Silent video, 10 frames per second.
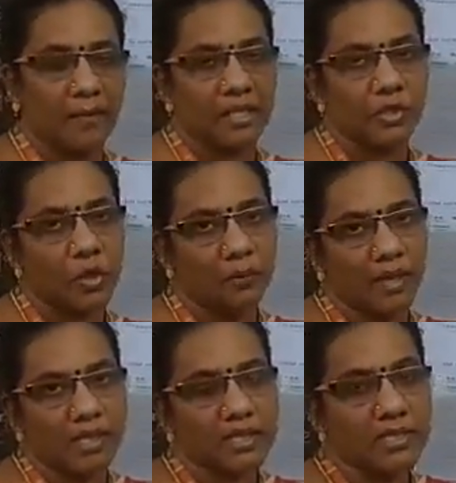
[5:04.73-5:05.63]
Meso
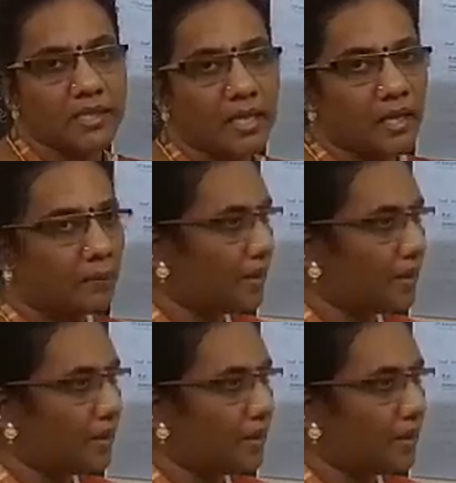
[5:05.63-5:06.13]
means in